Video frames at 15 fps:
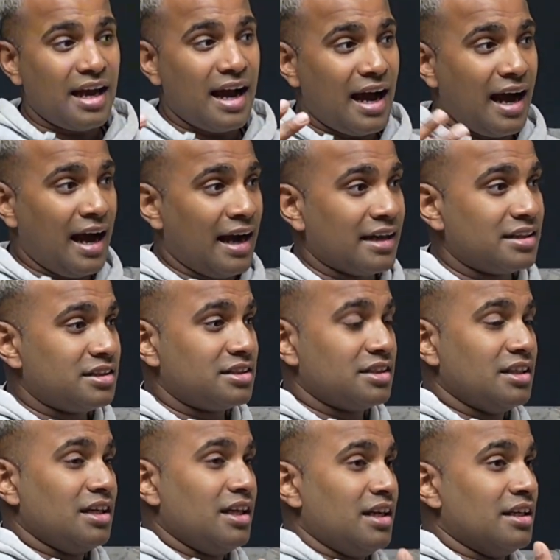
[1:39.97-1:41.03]
and
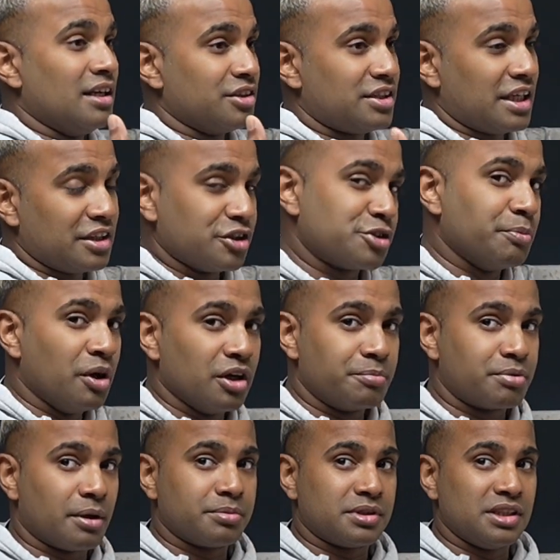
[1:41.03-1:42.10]
they'll take the smaller
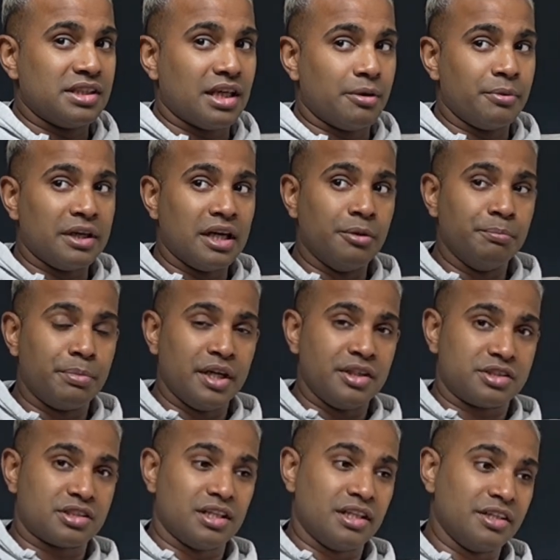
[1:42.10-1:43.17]
properties that we own
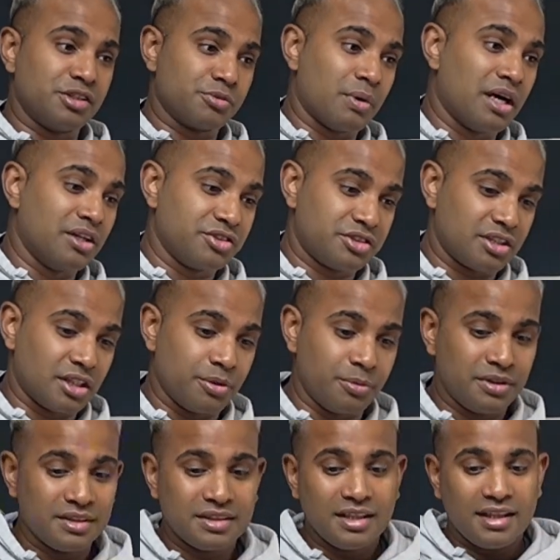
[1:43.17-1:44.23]
personally as well. So
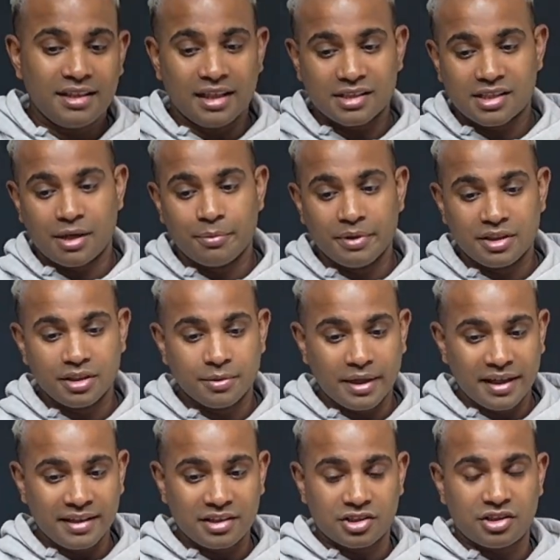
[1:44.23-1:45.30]
that's how we do it.
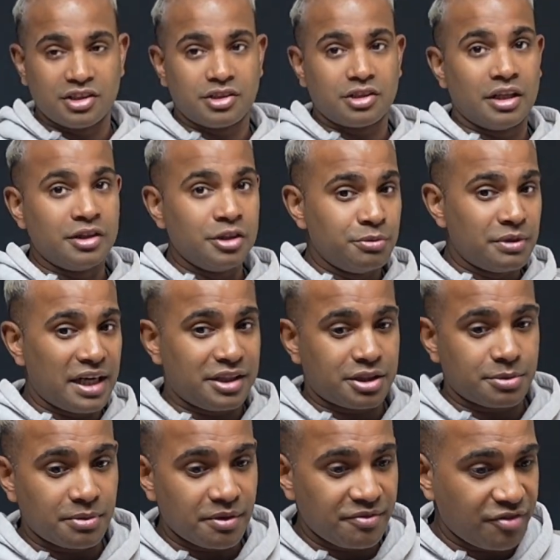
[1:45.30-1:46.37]
And this is a new
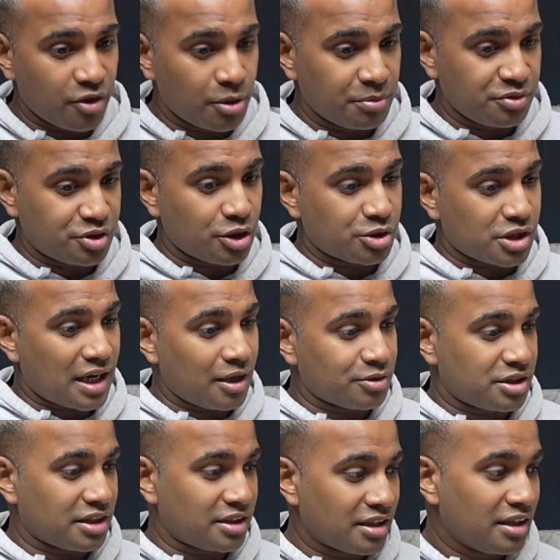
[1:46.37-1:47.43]
relationship we've formed with social
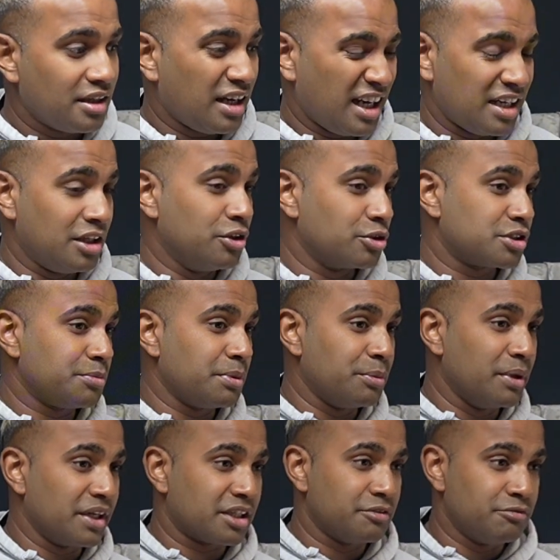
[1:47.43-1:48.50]
housing, and it looks to be
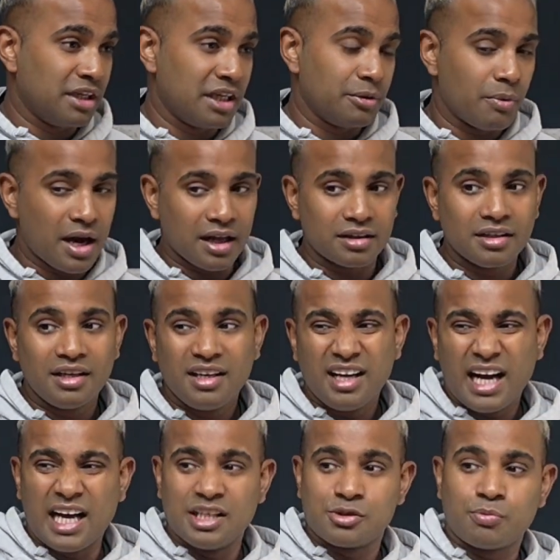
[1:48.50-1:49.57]
working really well
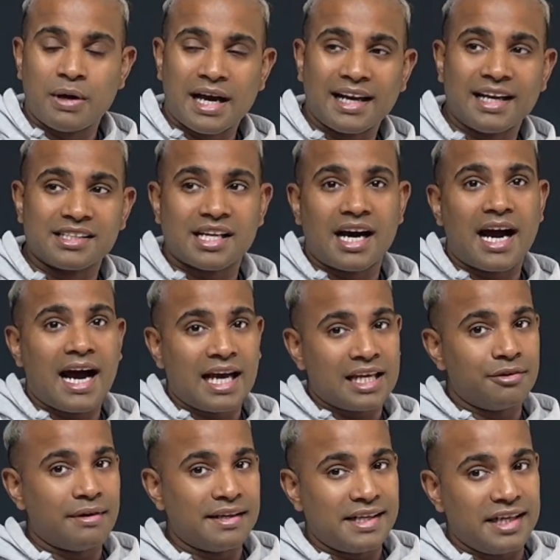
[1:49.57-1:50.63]
as our
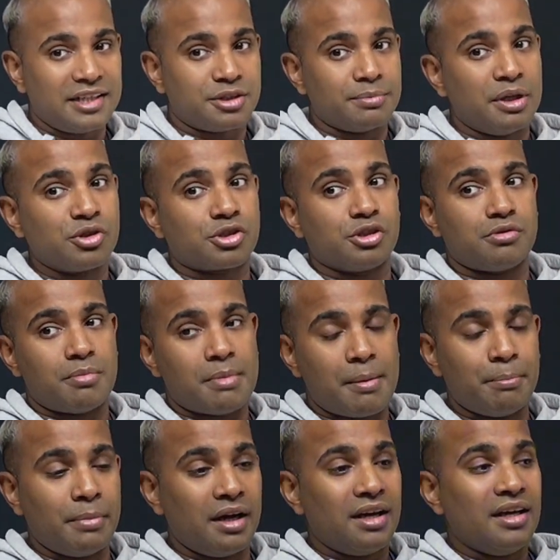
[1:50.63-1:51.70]
higher end HMOs, because
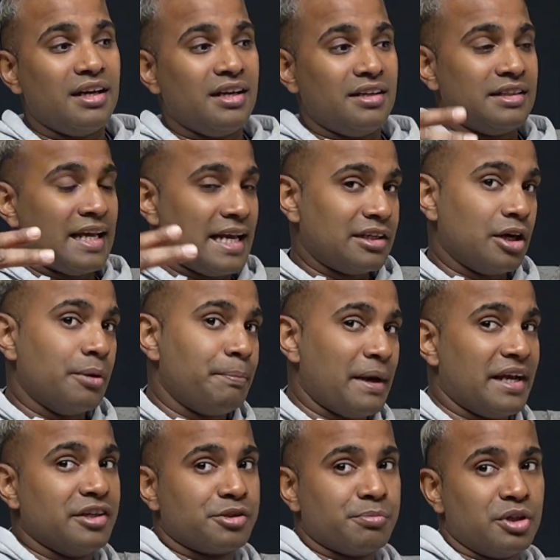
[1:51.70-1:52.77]
remember, they don't
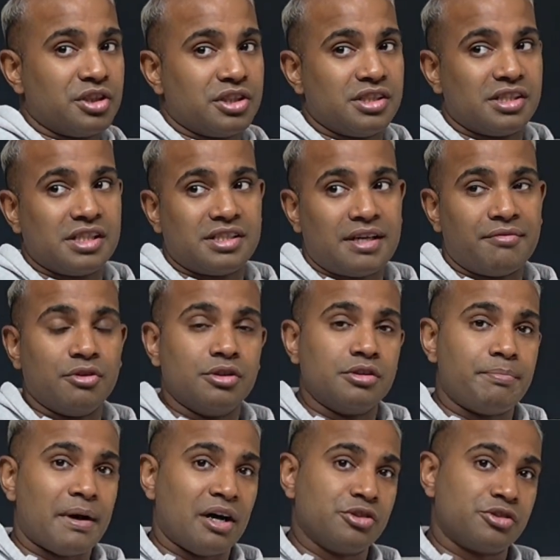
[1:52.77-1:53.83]
pay as much as the
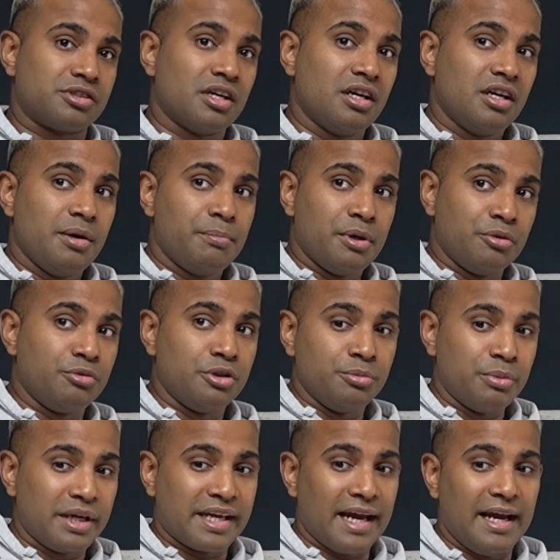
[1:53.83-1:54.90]
£700 per room
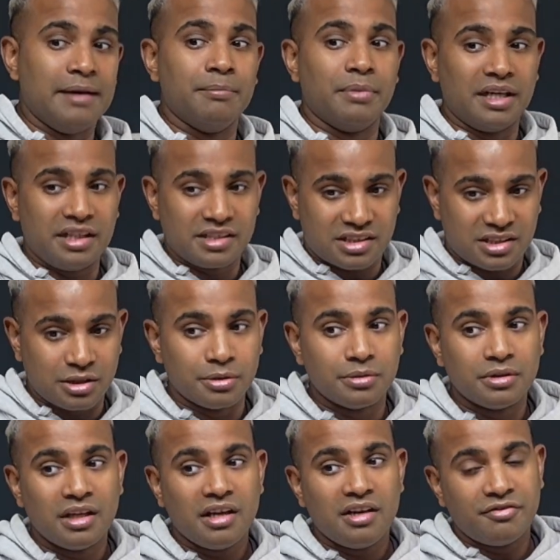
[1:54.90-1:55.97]
we're getting, but they're still,
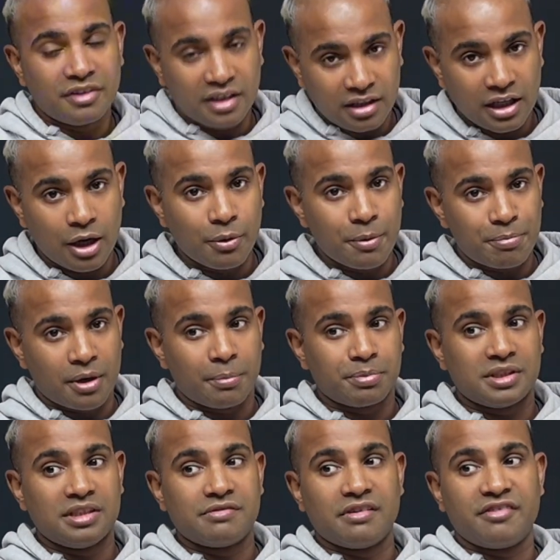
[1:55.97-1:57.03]
for the lower
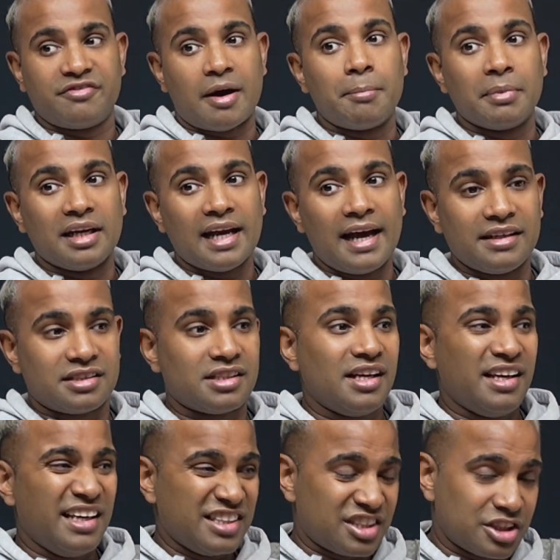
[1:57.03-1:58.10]
properties, for the family lets,
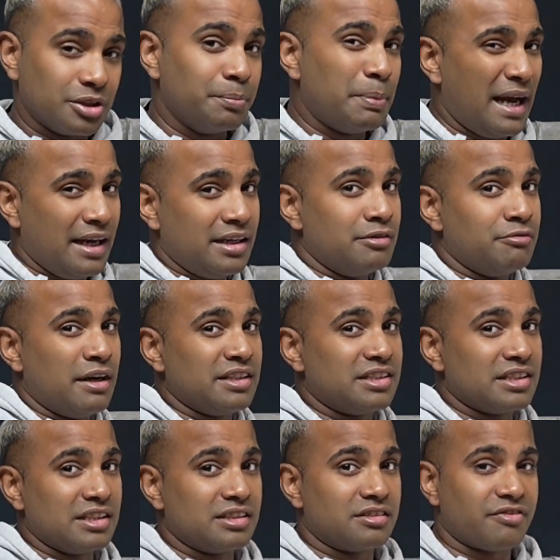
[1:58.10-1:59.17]
it's still better than
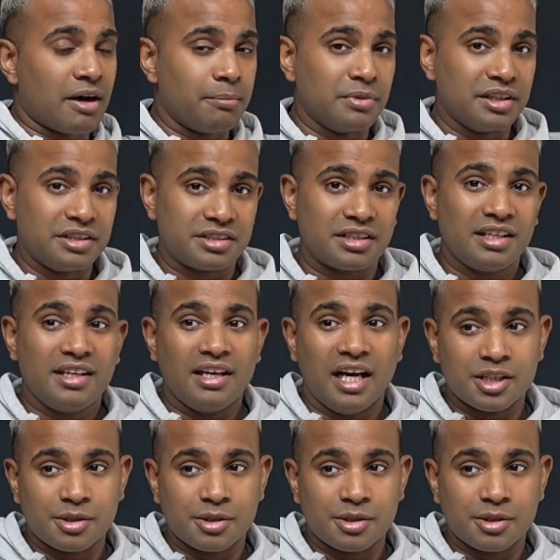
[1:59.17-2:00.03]
renting it to families, as